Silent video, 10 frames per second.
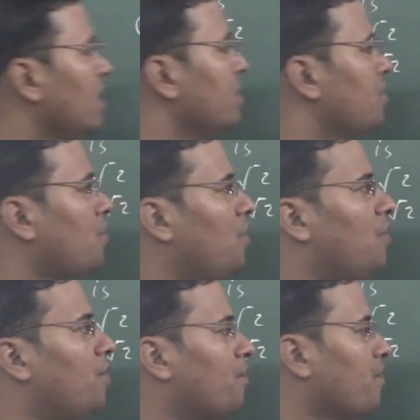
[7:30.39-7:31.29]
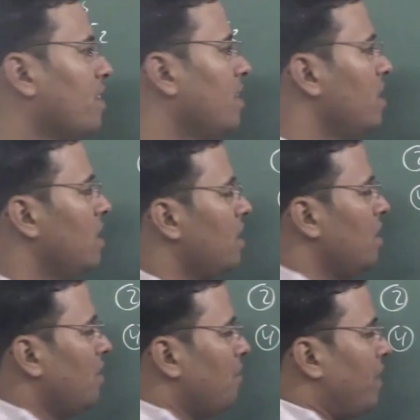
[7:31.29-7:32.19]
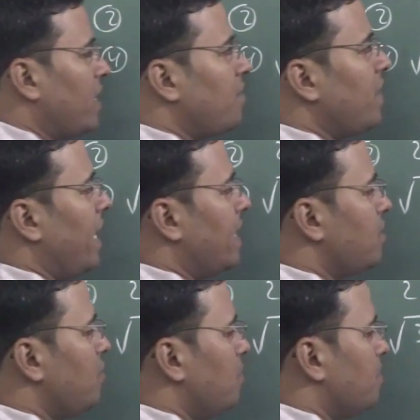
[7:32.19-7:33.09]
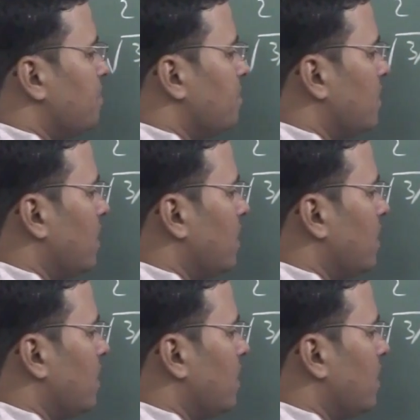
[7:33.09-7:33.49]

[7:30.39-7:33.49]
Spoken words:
So, first we assume